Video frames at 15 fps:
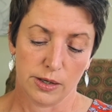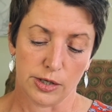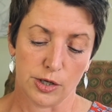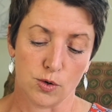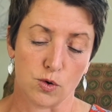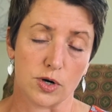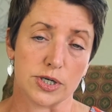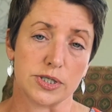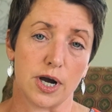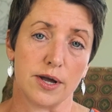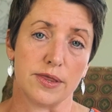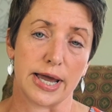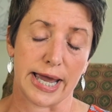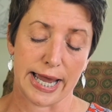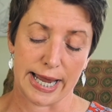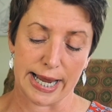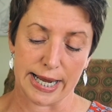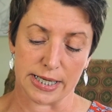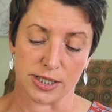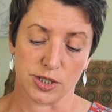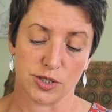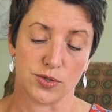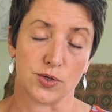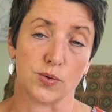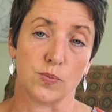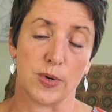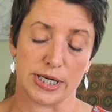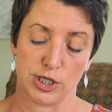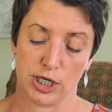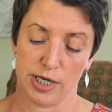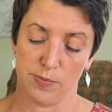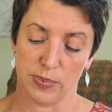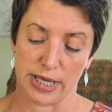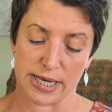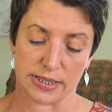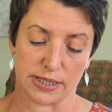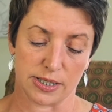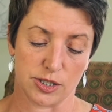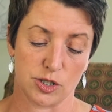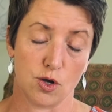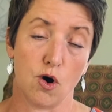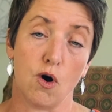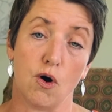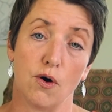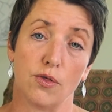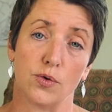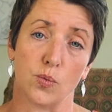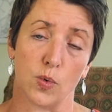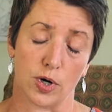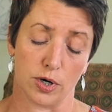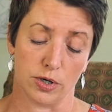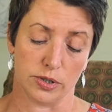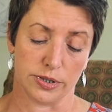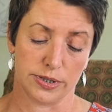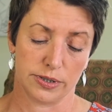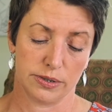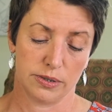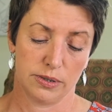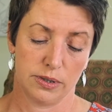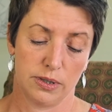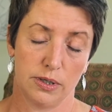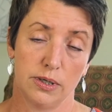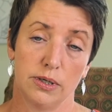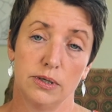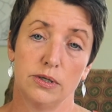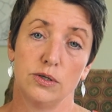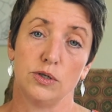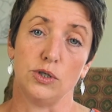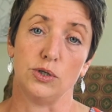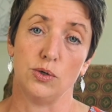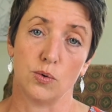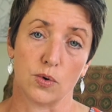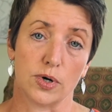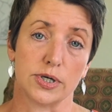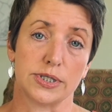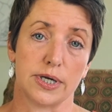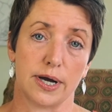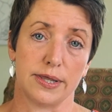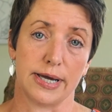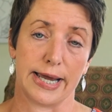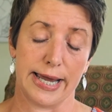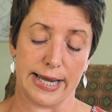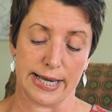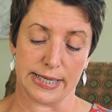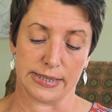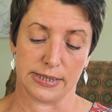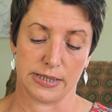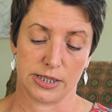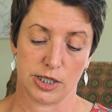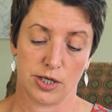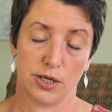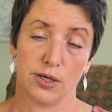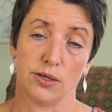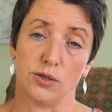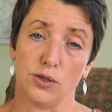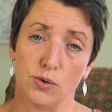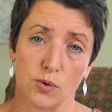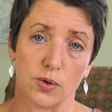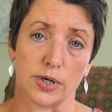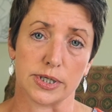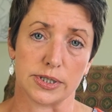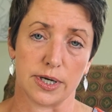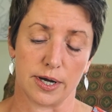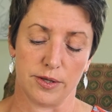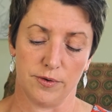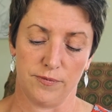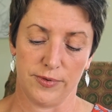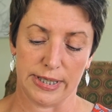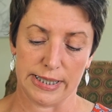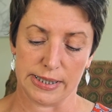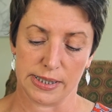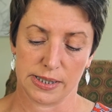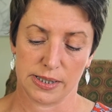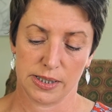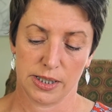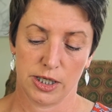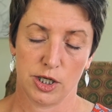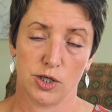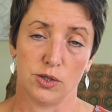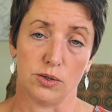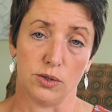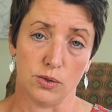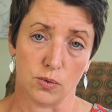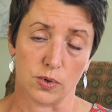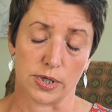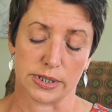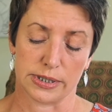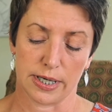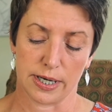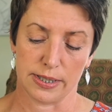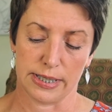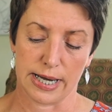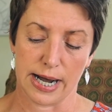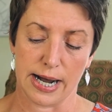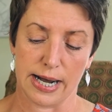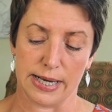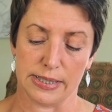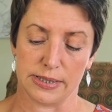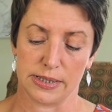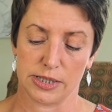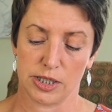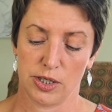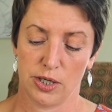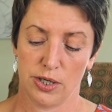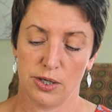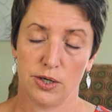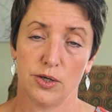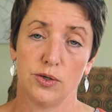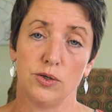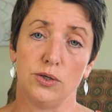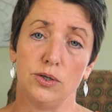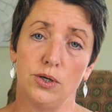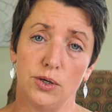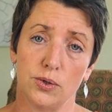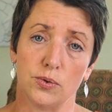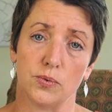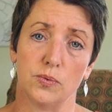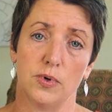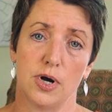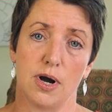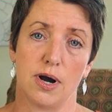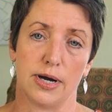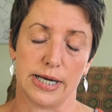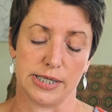Yours are the hands through which he blesses all the world. Yours are the hands, yours are the feet, yours are the eyes, you are